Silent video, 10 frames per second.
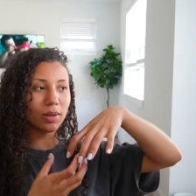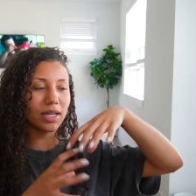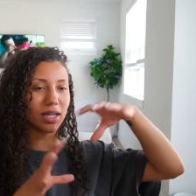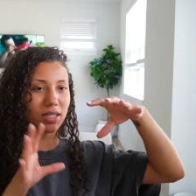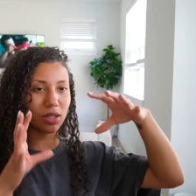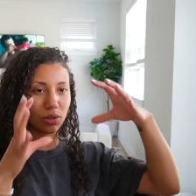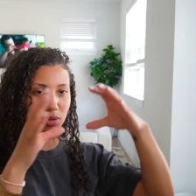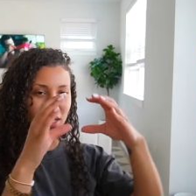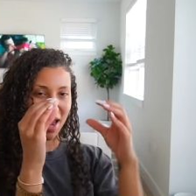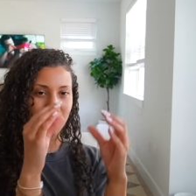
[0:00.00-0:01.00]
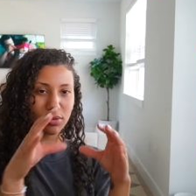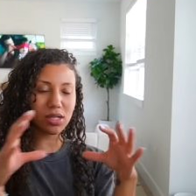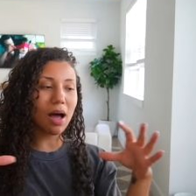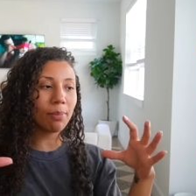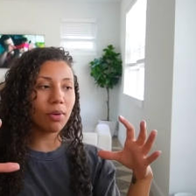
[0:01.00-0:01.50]
one, like a little
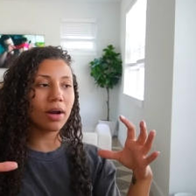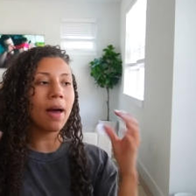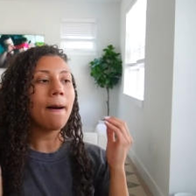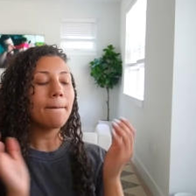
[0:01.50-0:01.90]
tabletop one,